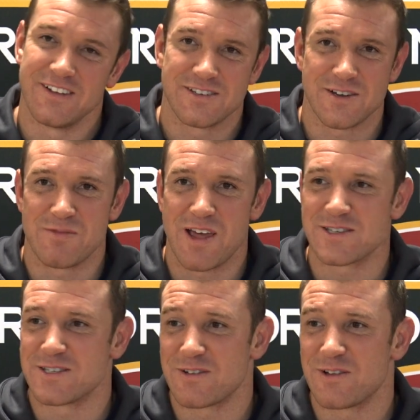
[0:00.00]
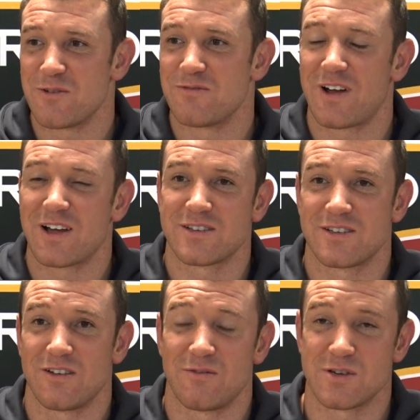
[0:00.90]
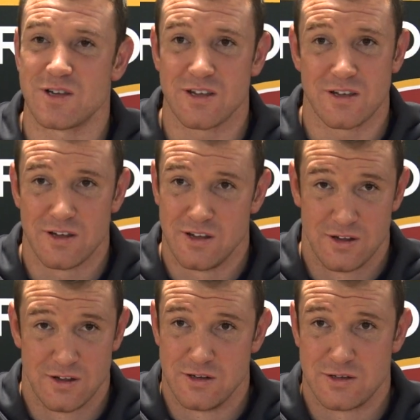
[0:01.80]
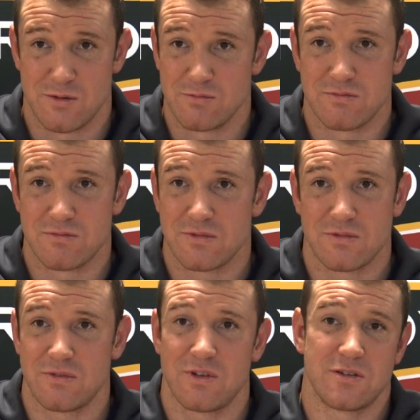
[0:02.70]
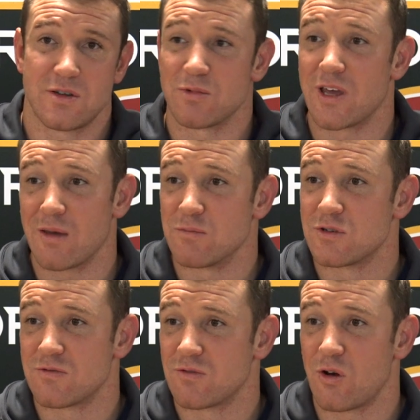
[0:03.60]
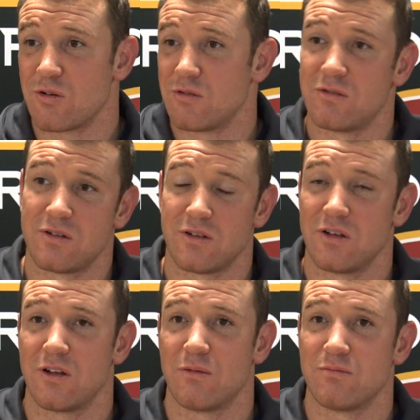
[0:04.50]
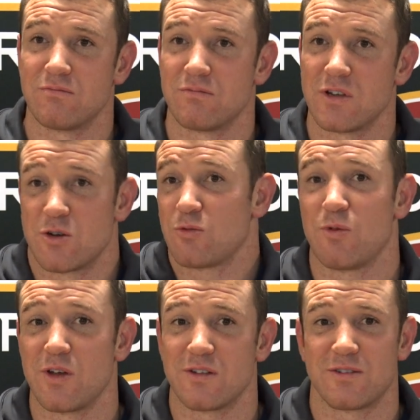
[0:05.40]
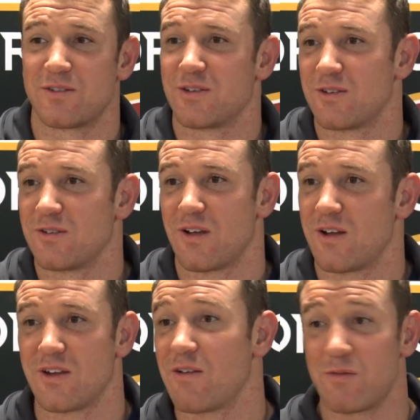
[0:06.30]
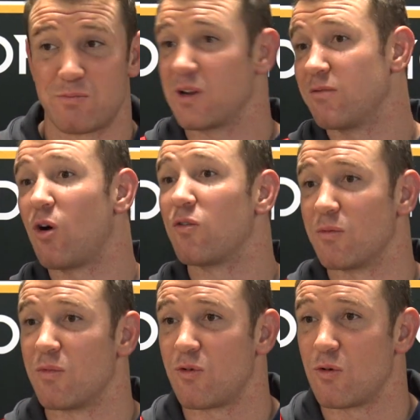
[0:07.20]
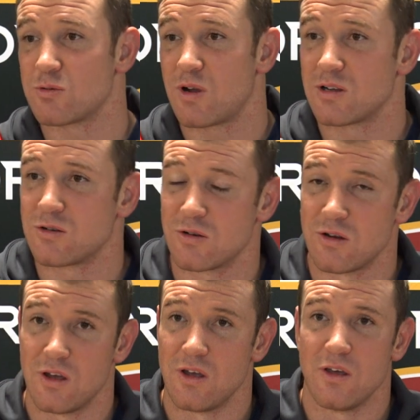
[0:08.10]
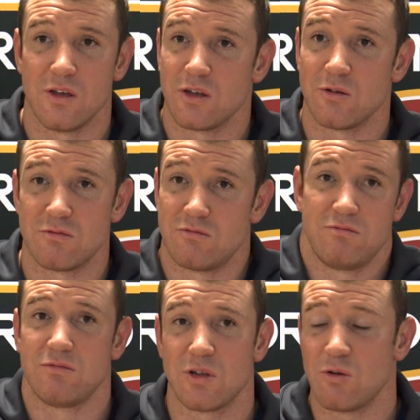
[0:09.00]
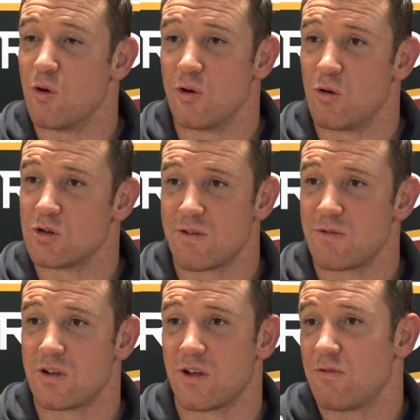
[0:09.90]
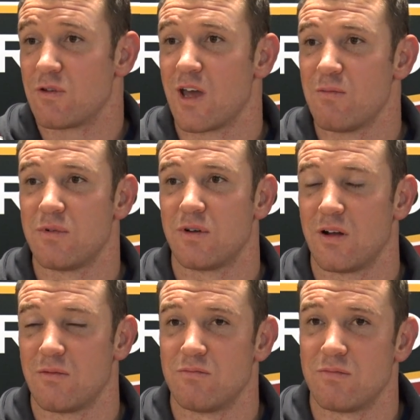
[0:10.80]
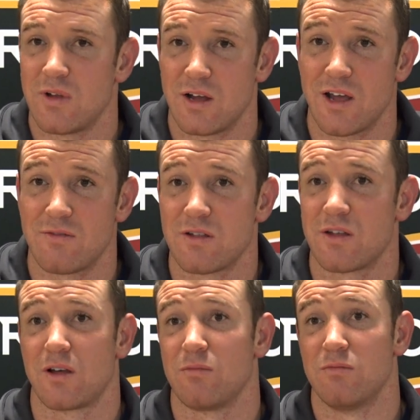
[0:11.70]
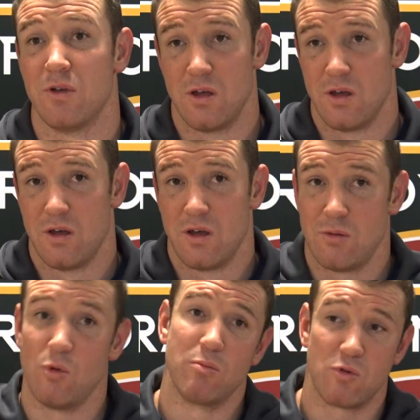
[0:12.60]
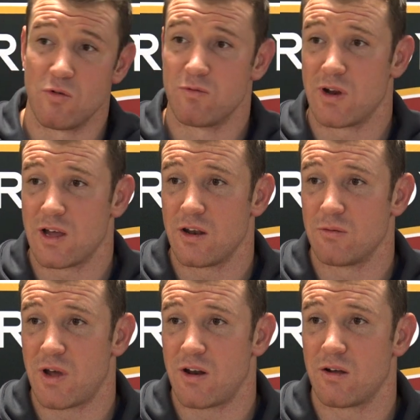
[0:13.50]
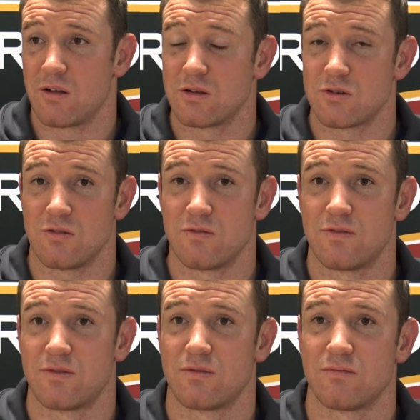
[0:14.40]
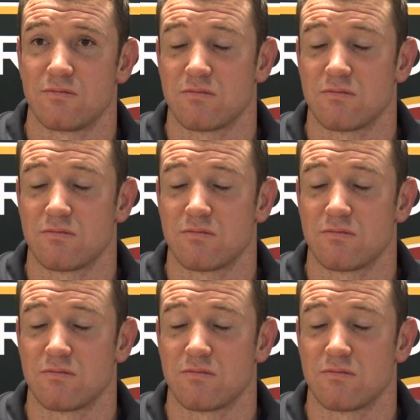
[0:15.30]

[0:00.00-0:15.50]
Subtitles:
some lessons I've had to learn fast, and obviously some games have gone a certain way that I've never been involved in before as well, so you learn loads every game. I definitely think I'm a more improved player and a better sort of